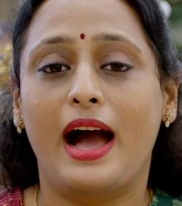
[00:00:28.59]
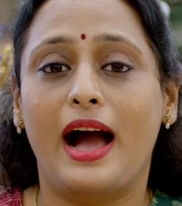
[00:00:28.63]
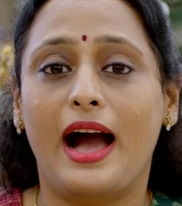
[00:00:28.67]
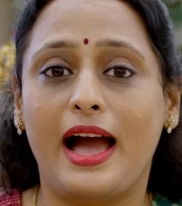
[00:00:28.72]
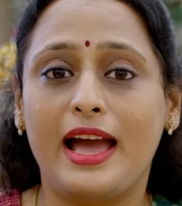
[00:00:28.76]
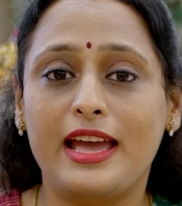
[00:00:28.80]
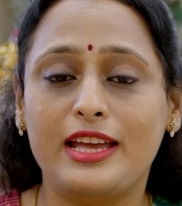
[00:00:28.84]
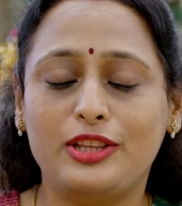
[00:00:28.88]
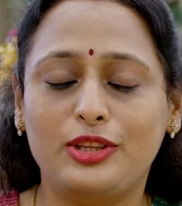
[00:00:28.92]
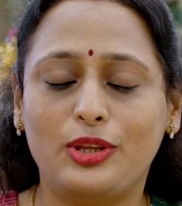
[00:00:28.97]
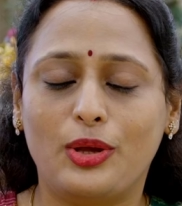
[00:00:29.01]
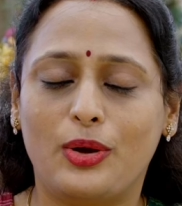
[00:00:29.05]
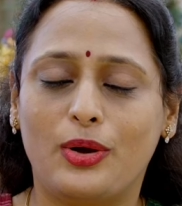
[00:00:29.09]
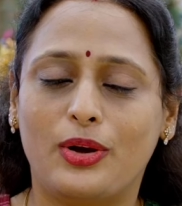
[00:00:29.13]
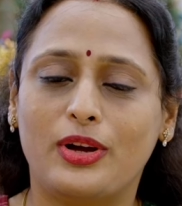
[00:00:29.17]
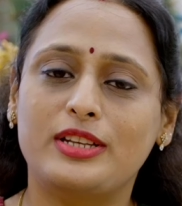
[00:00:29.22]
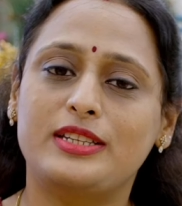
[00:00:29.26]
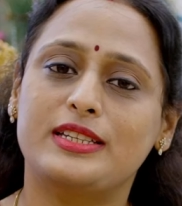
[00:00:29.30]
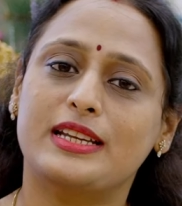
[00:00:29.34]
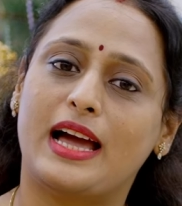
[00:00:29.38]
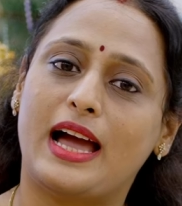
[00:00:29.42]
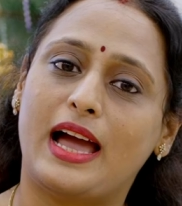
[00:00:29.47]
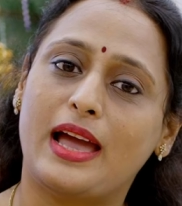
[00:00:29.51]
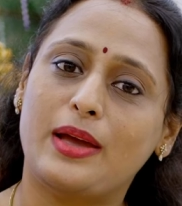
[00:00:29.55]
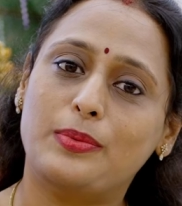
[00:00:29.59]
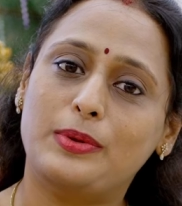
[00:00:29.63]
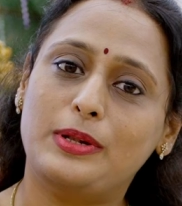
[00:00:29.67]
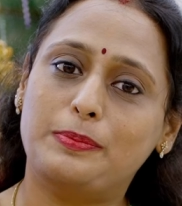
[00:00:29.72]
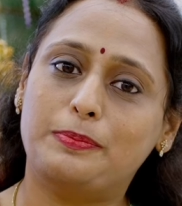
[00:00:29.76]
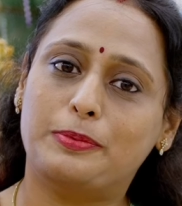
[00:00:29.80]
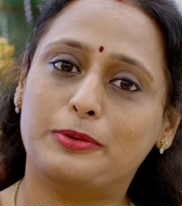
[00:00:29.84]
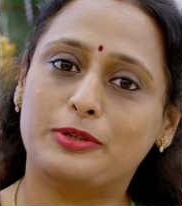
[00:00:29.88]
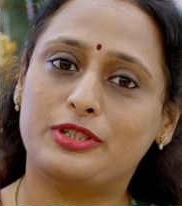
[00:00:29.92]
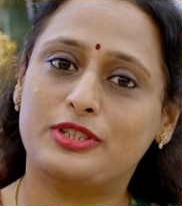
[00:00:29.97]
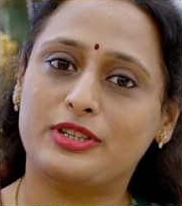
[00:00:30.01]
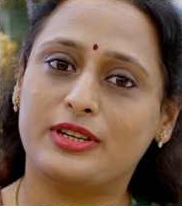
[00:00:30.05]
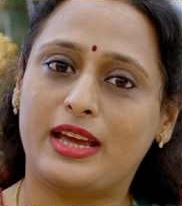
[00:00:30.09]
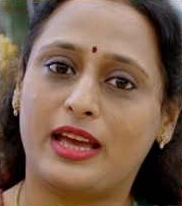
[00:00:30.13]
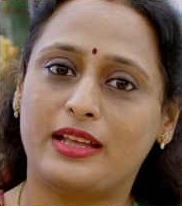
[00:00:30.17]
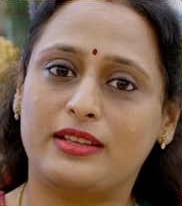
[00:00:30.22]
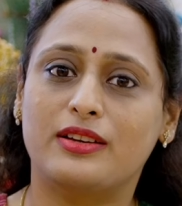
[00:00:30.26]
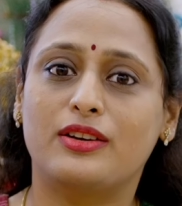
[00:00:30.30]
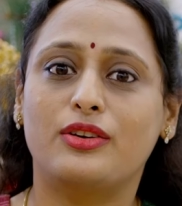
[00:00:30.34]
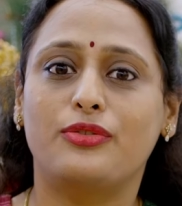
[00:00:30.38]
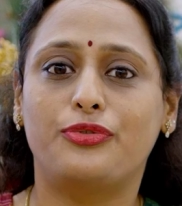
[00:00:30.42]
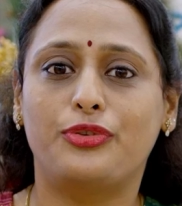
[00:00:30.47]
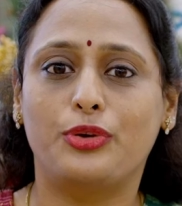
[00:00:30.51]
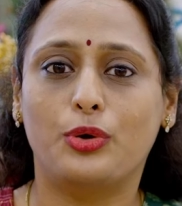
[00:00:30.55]
I thought I will put
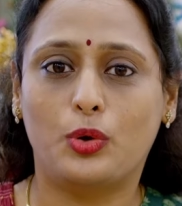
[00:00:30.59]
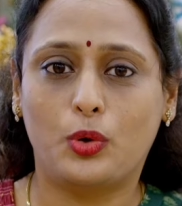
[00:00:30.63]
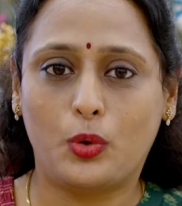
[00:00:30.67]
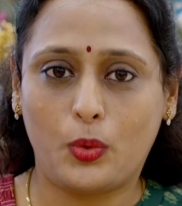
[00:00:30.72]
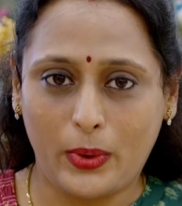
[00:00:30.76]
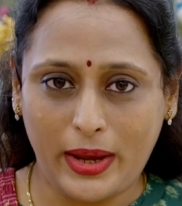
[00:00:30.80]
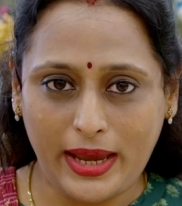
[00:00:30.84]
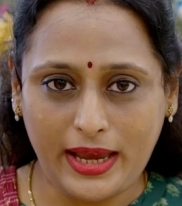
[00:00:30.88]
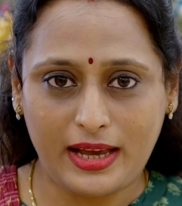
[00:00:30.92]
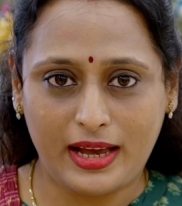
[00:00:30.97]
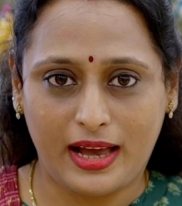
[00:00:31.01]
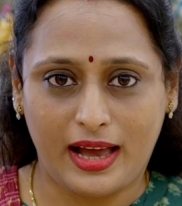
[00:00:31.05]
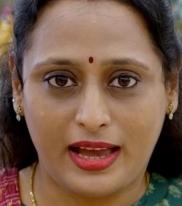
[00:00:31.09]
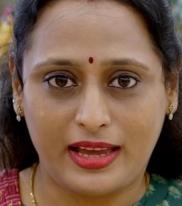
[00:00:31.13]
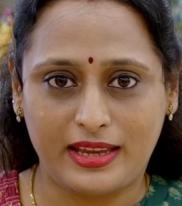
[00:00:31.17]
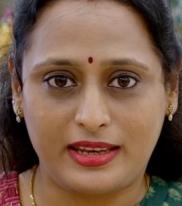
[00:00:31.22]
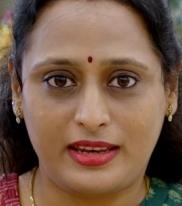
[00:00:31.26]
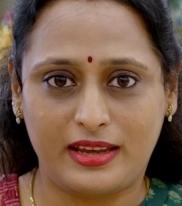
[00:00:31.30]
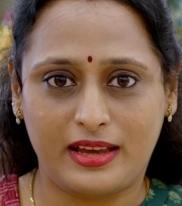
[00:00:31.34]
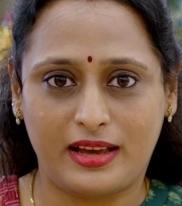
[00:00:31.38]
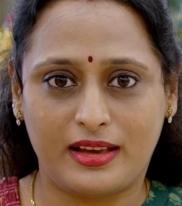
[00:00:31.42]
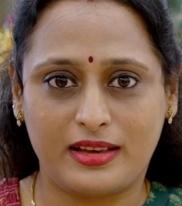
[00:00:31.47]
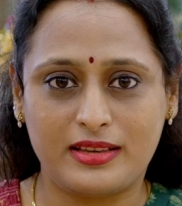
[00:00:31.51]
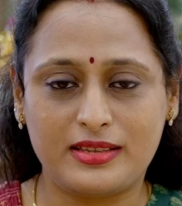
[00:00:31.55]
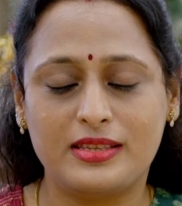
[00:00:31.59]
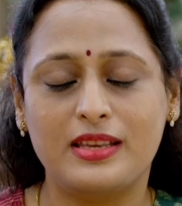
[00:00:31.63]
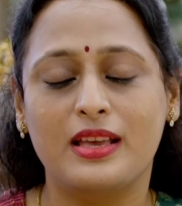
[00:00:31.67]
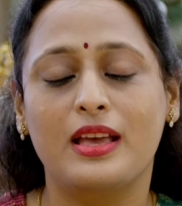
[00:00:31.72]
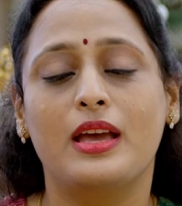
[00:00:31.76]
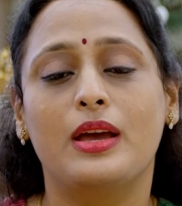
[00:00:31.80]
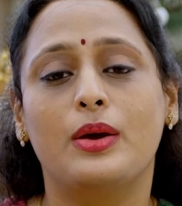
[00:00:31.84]
together a few quick ideas